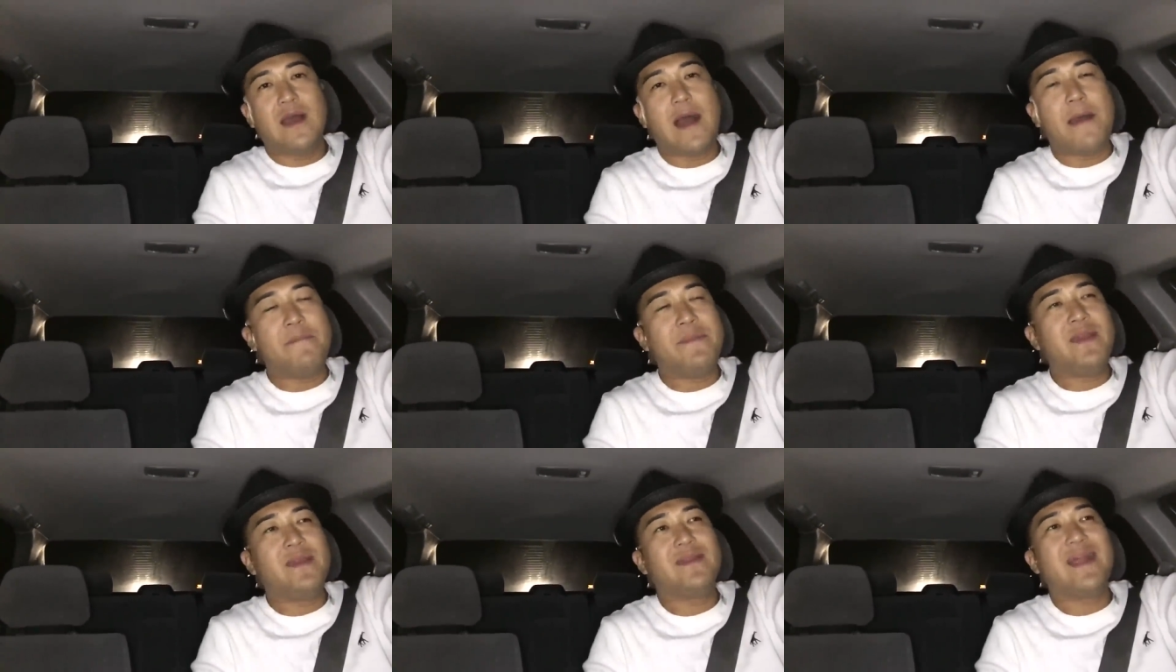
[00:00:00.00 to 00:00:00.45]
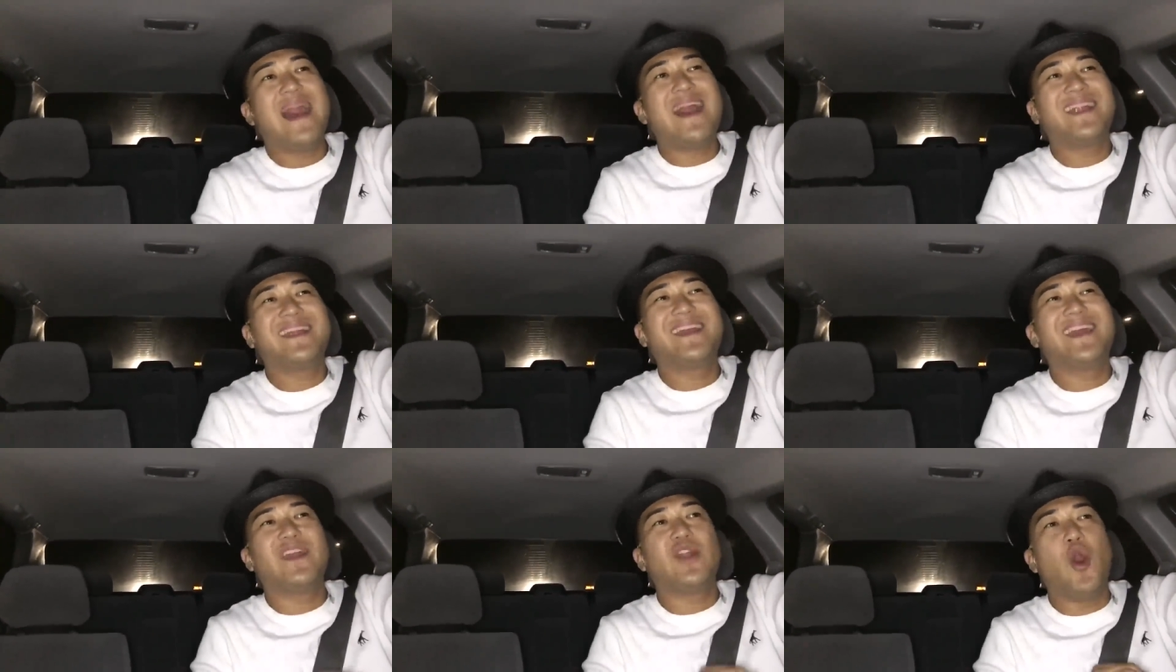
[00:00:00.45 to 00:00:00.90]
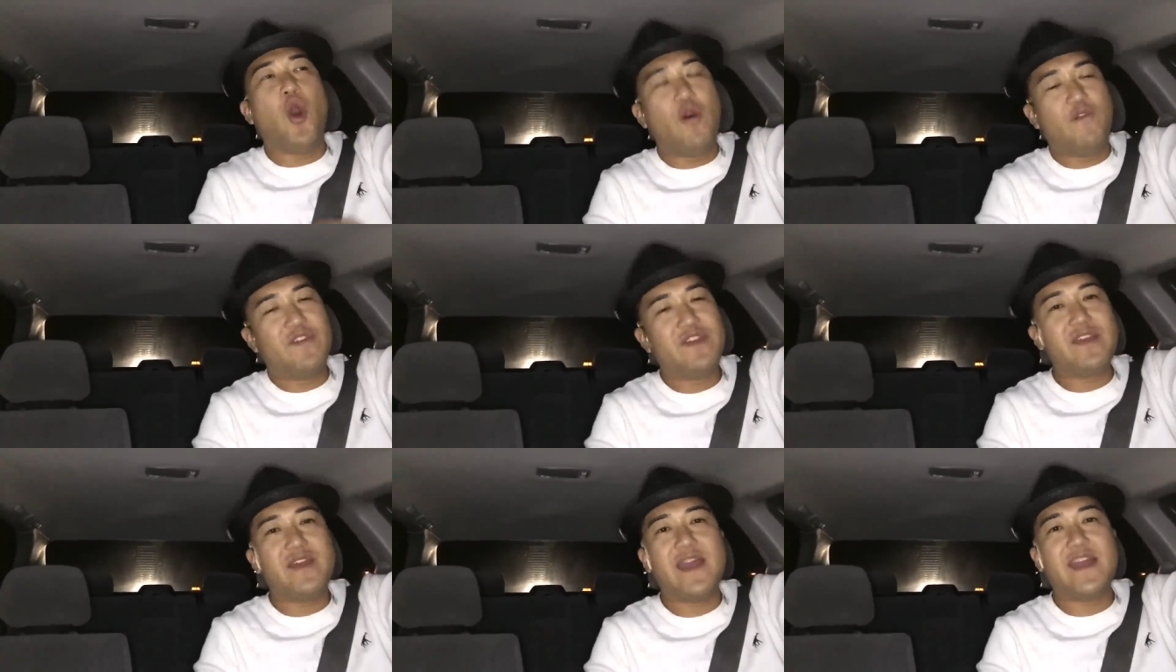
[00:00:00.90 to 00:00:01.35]
I mean, how to get
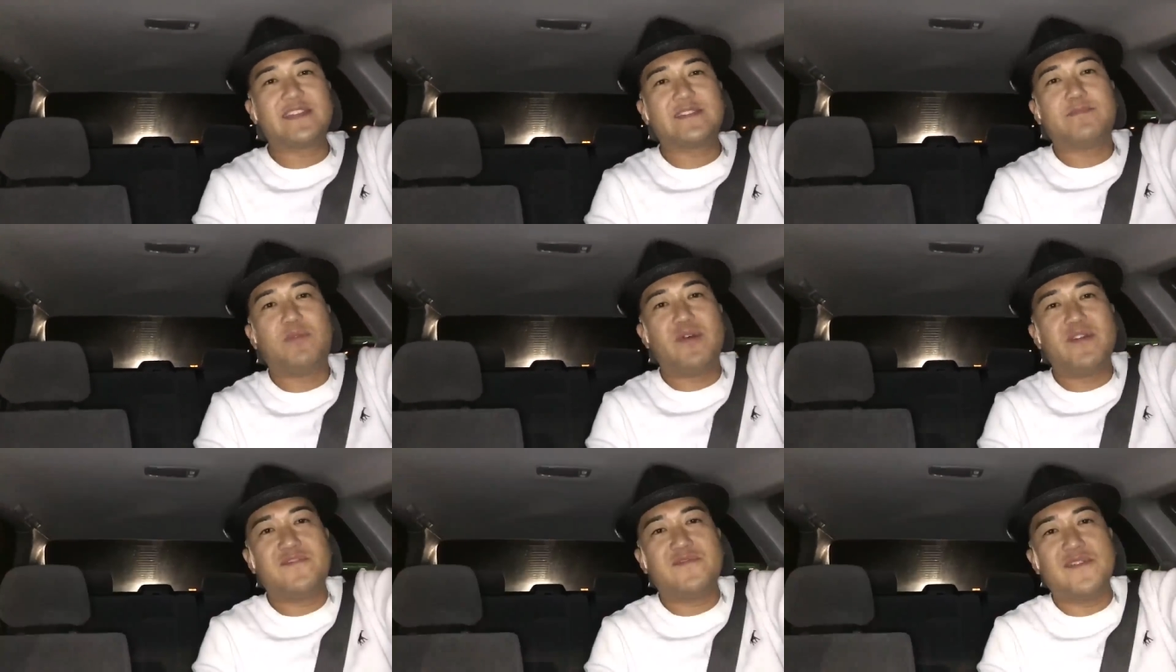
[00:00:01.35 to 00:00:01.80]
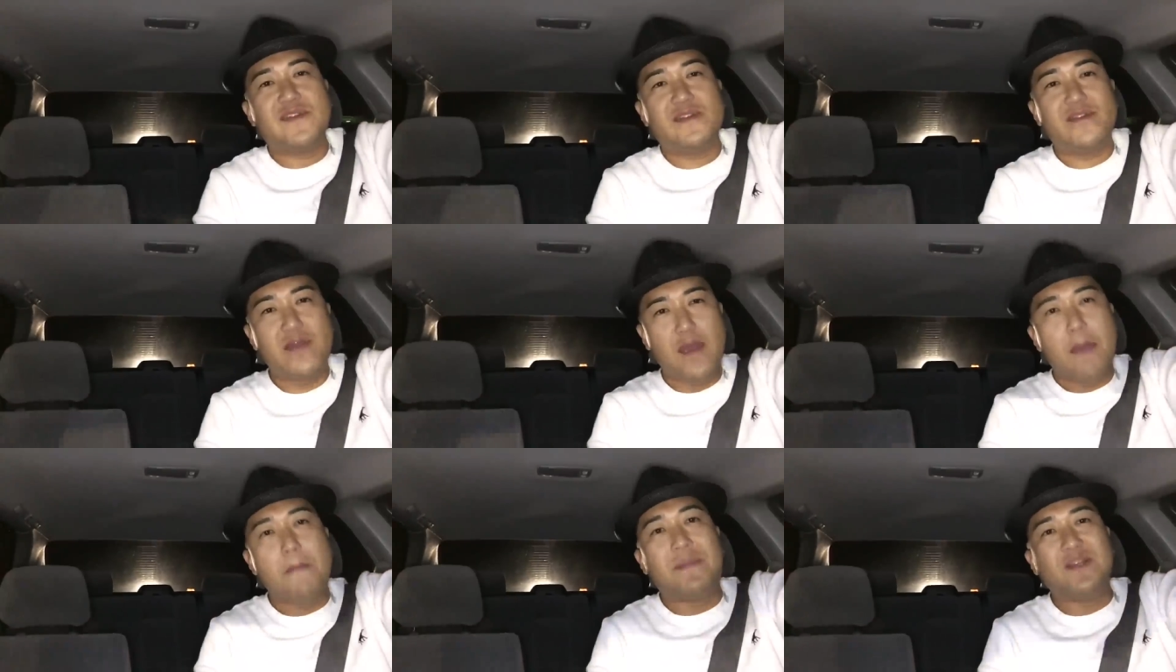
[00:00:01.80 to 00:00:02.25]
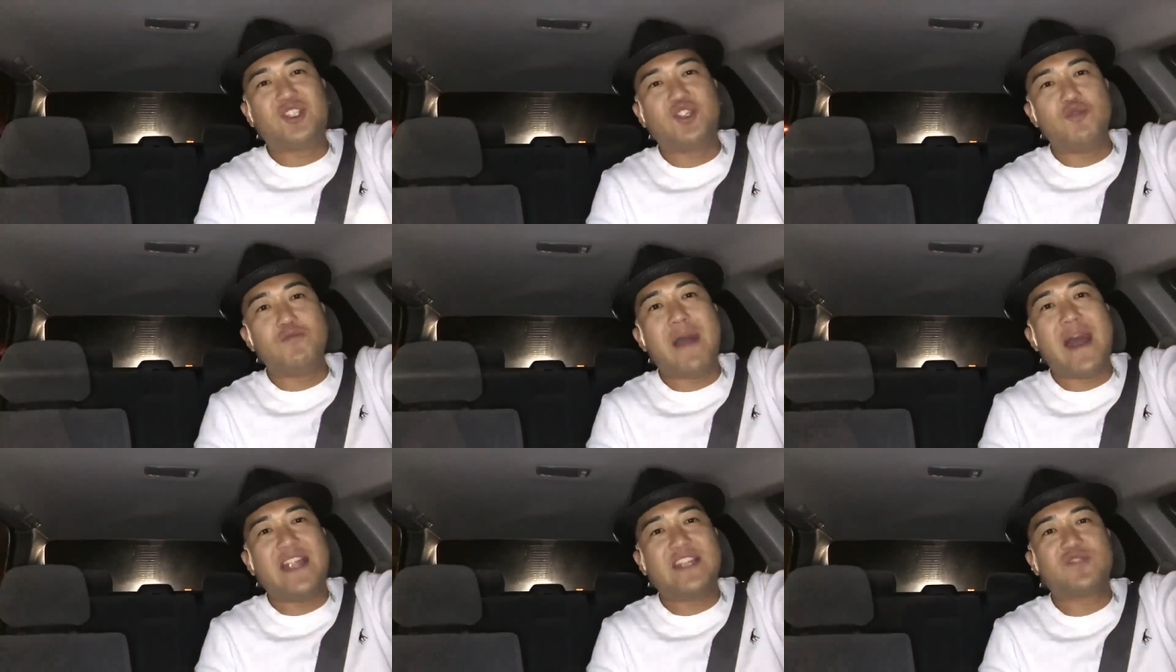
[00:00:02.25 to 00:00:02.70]
over your ex-boyfriend. But
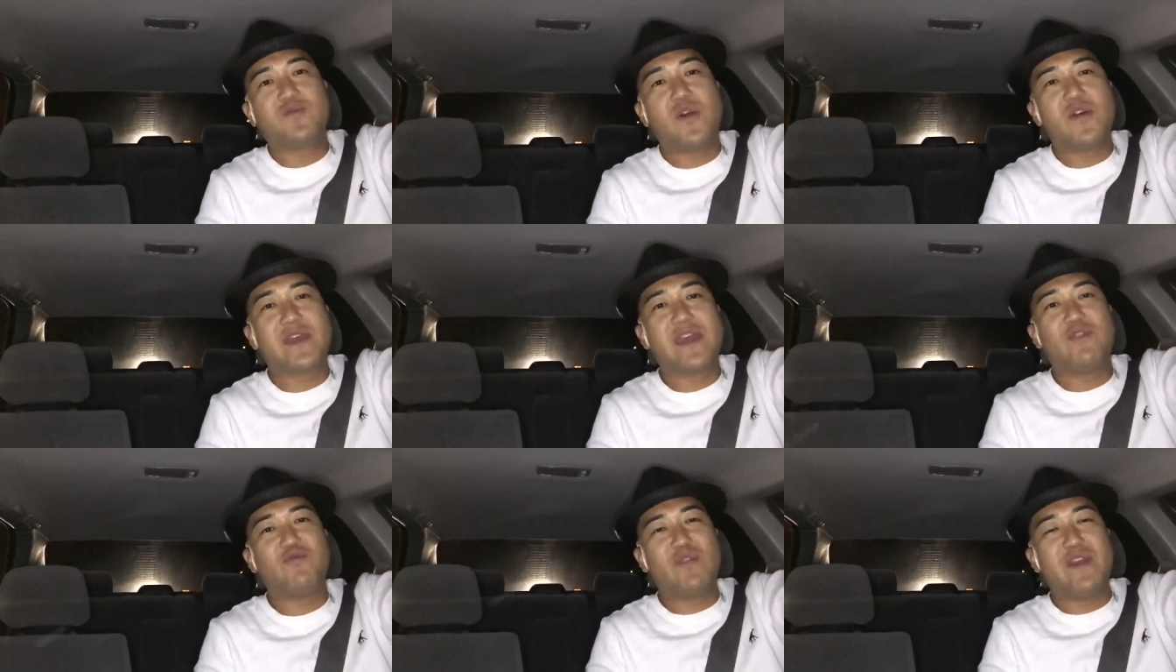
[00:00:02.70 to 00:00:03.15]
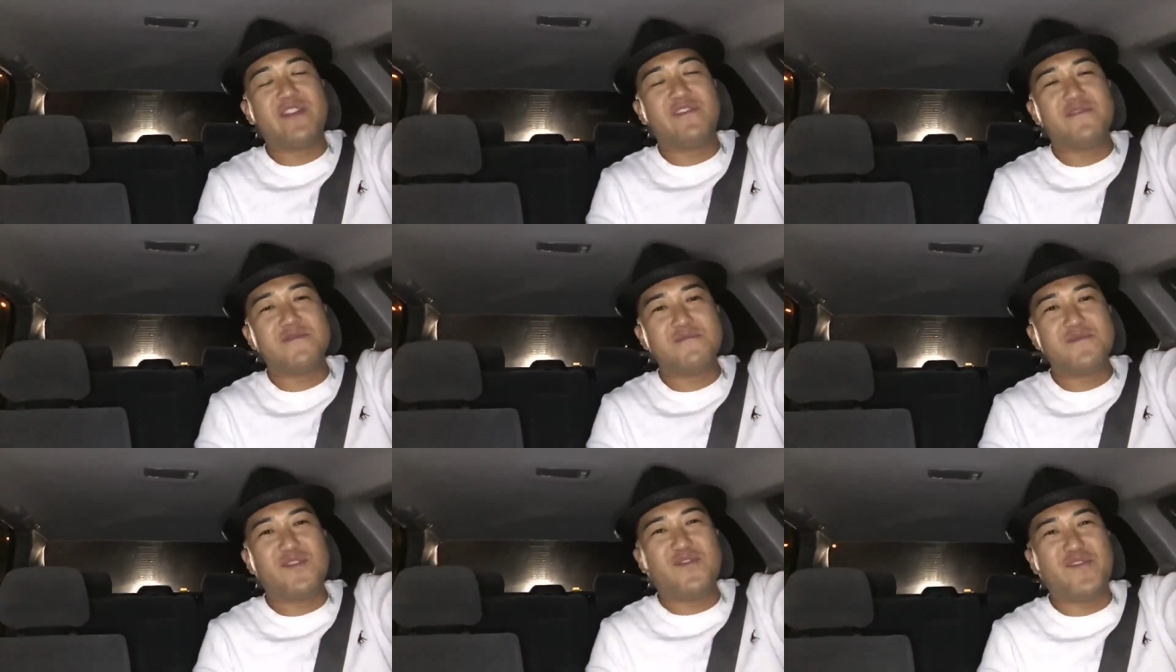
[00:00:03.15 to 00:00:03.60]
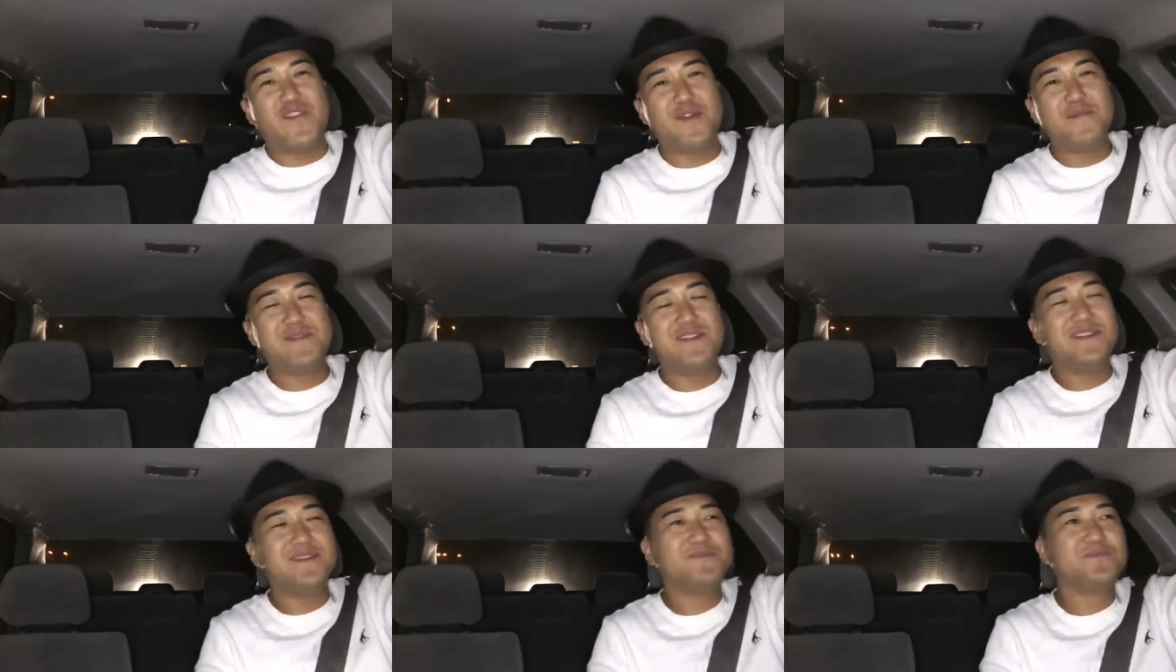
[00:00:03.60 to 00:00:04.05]
you might as well get rid of him, you
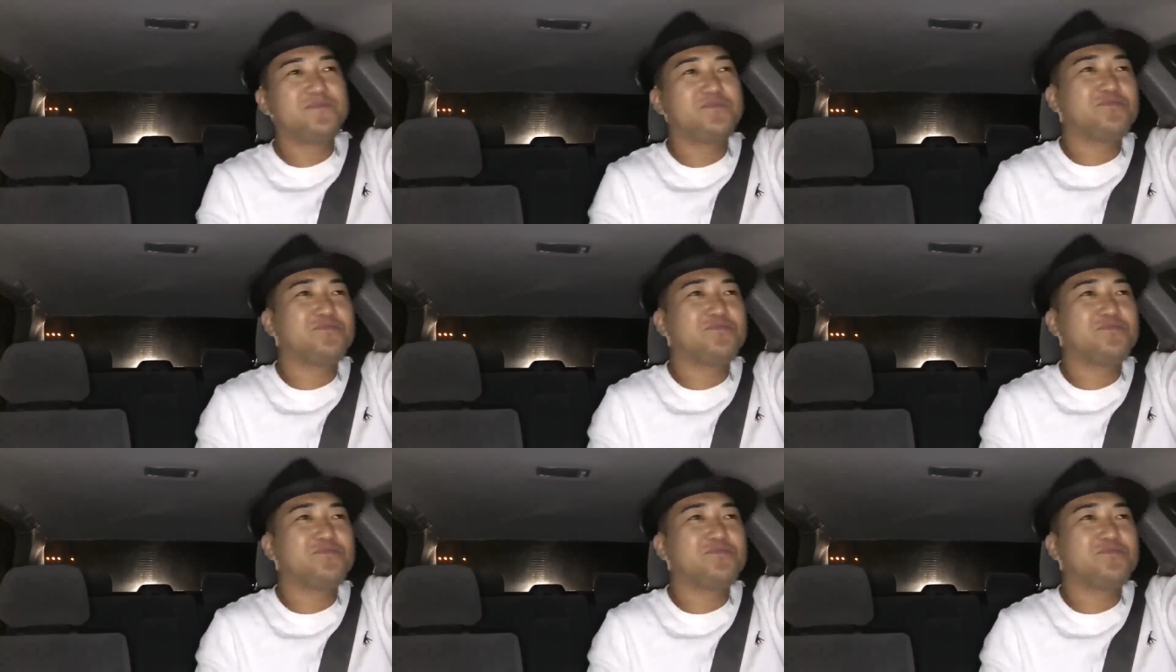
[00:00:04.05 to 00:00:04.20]
feel me?